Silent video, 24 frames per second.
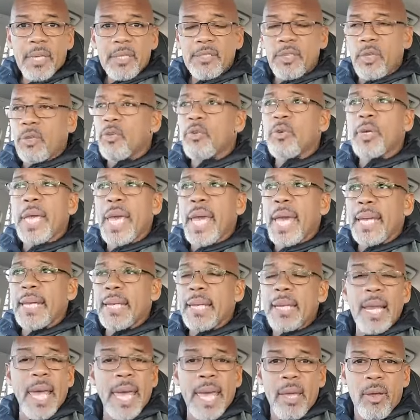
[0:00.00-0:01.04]
So you can't
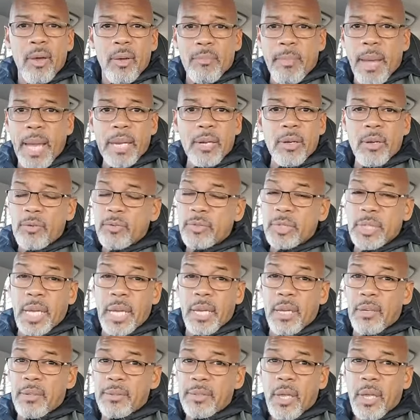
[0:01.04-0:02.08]
lay on my
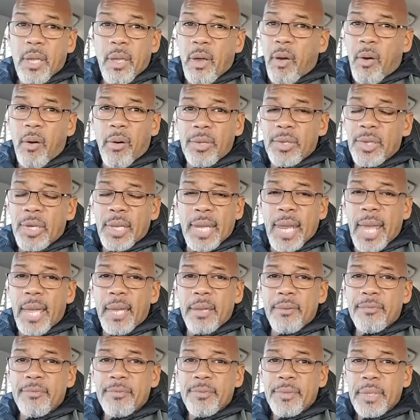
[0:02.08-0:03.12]
coattails all your
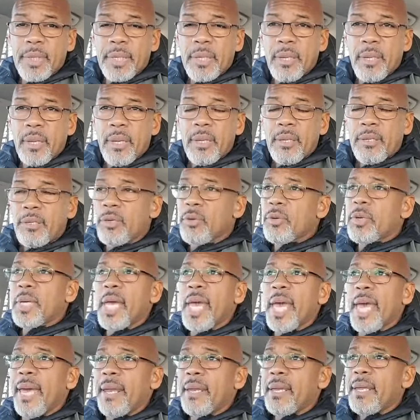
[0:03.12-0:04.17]
life. You
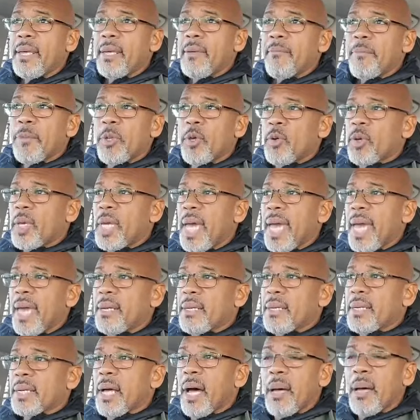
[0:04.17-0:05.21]
can't You can't
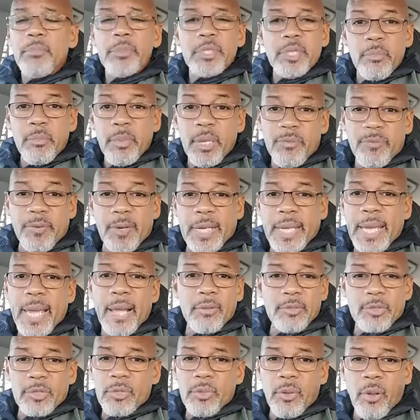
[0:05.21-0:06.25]
come to me for
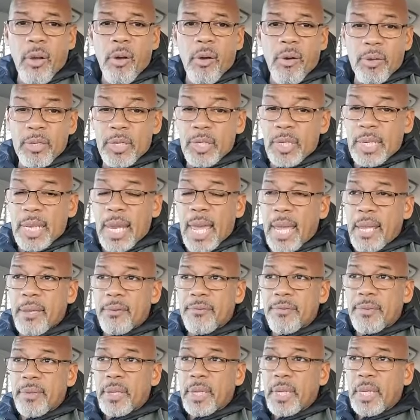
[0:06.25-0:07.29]
counsel all your
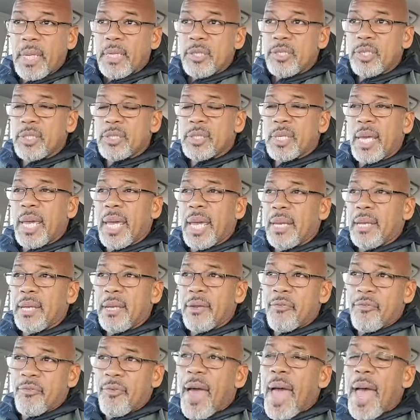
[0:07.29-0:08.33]
life. She said, and
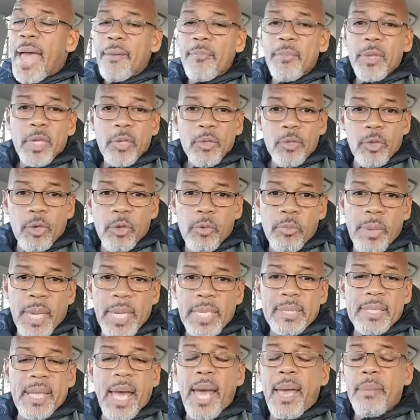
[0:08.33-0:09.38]
in fact, you
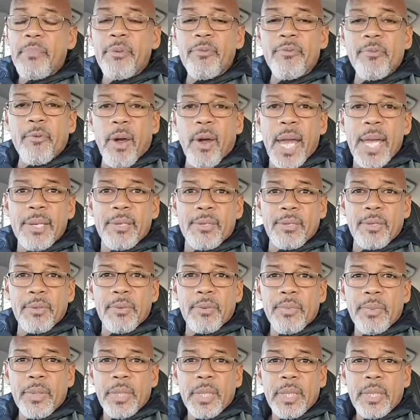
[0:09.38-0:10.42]
may die before I
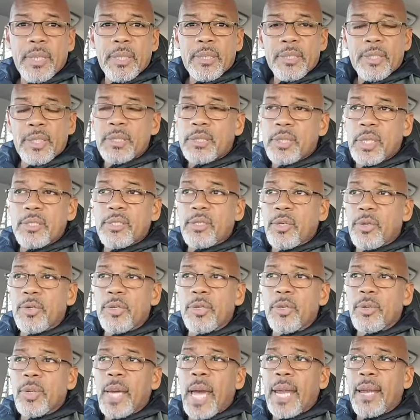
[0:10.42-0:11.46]
do. She said, so
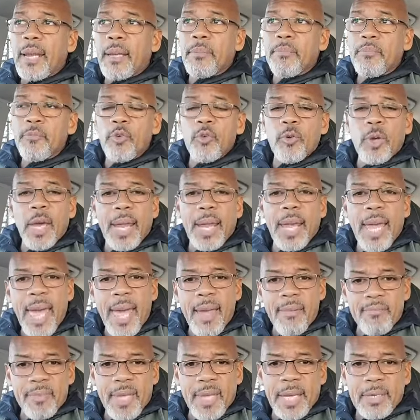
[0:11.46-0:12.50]
you gotta, you gotta
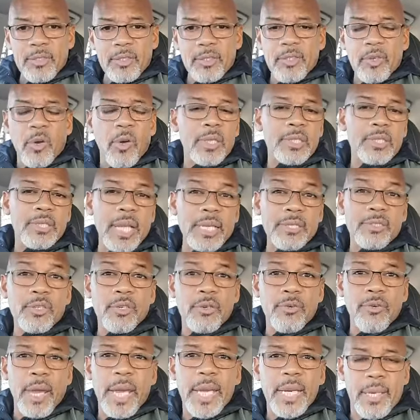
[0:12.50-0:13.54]
have that source that's
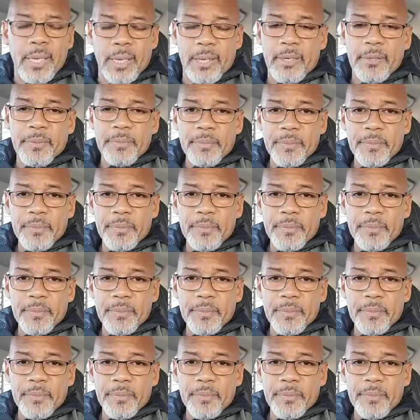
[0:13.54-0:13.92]
greater.